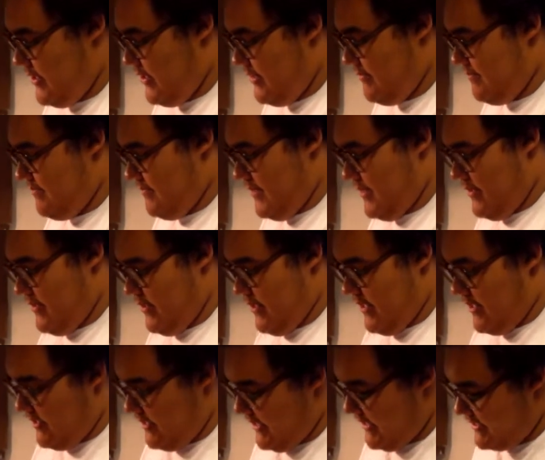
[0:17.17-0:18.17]
Um,
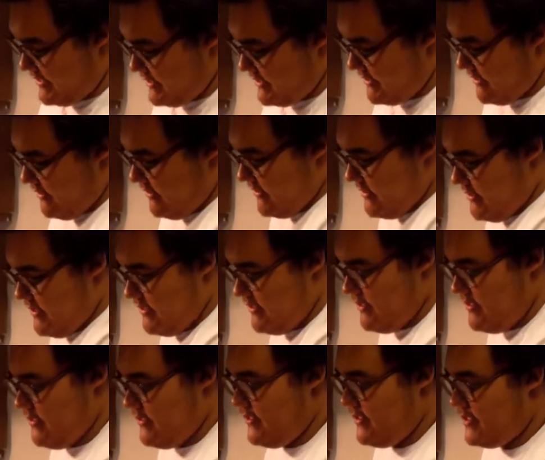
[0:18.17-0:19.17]
I already installed
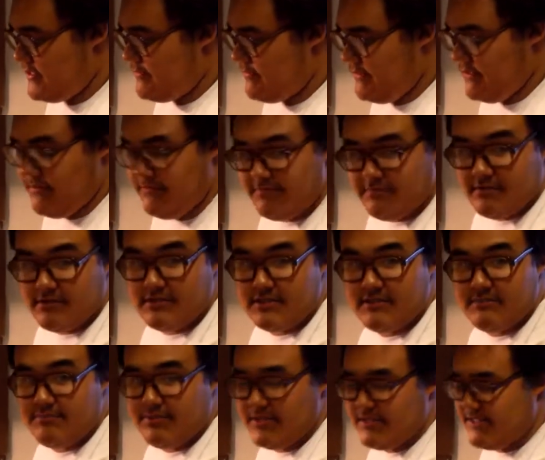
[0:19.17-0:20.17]
this one for
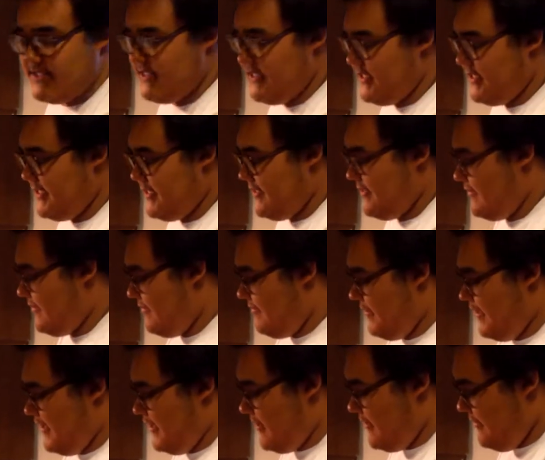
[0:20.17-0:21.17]
simplicity of
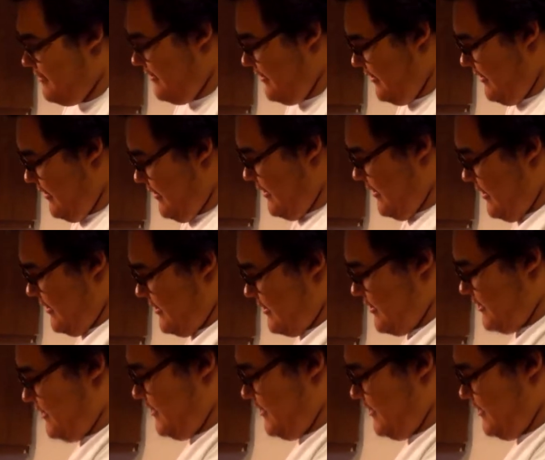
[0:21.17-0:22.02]
the video to